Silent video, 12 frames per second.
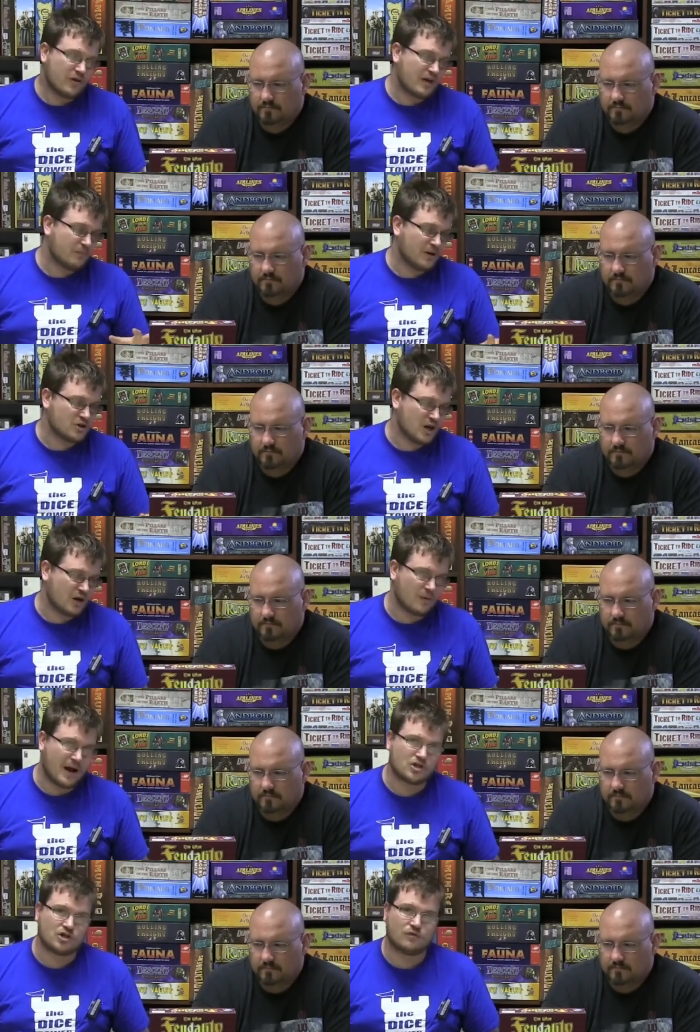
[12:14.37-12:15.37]
Speaker 1: there's not as much
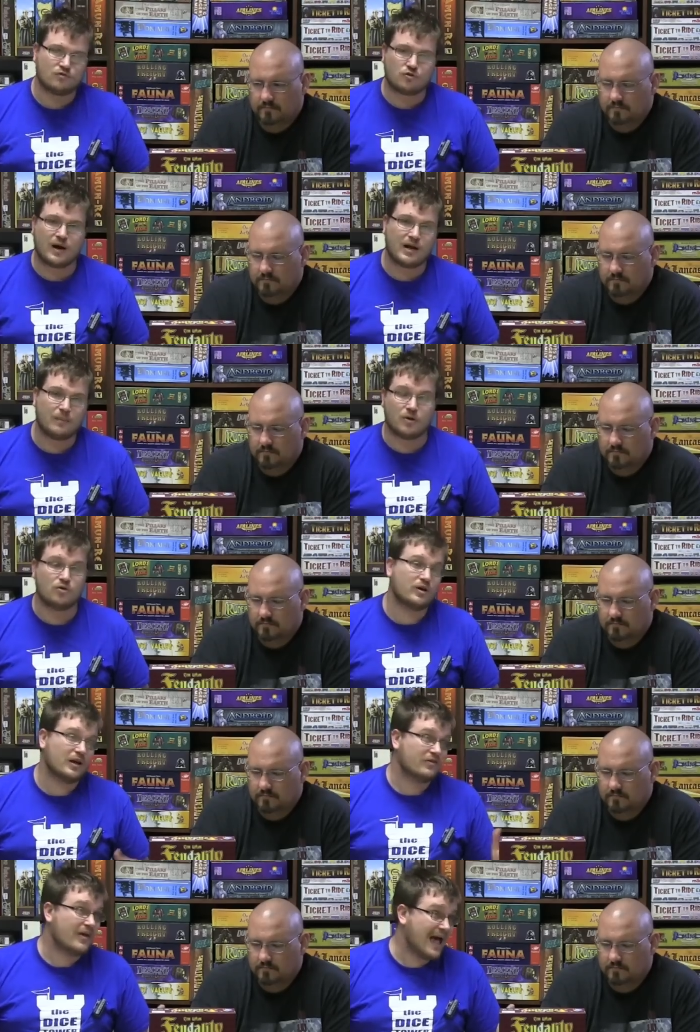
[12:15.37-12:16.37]
interaction of trading, but you
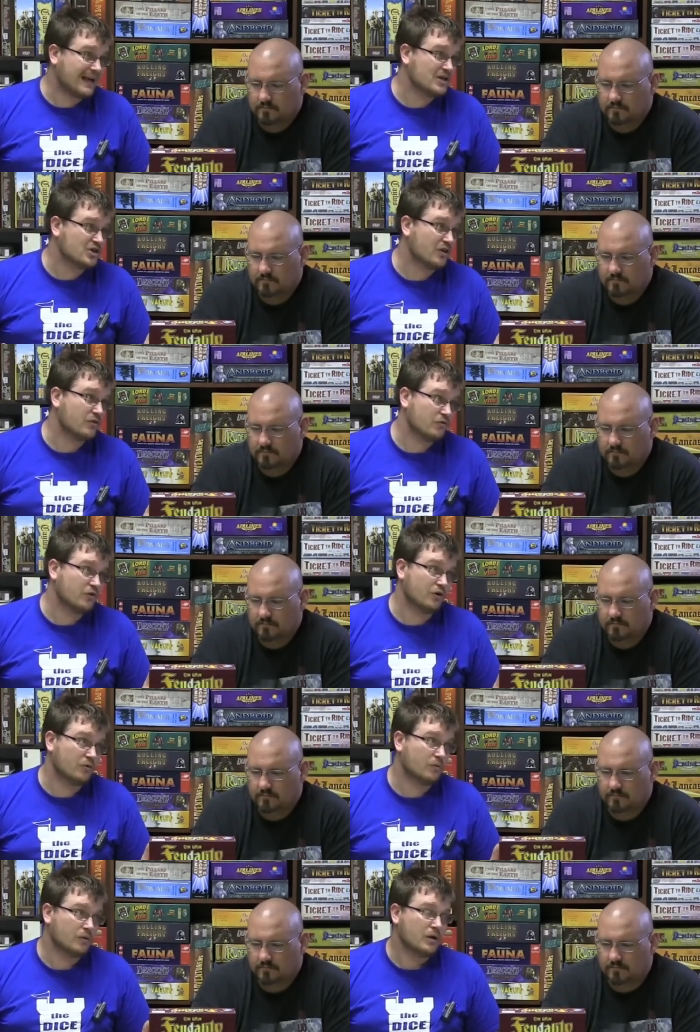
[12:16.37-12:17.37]
can attack each other
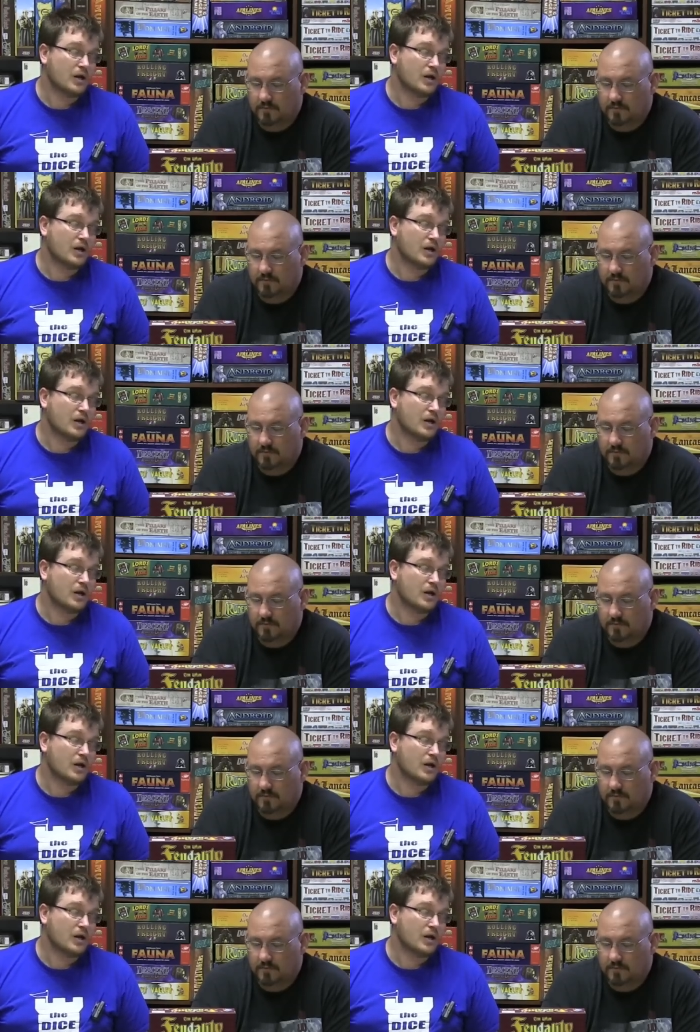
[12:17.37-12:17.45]
too.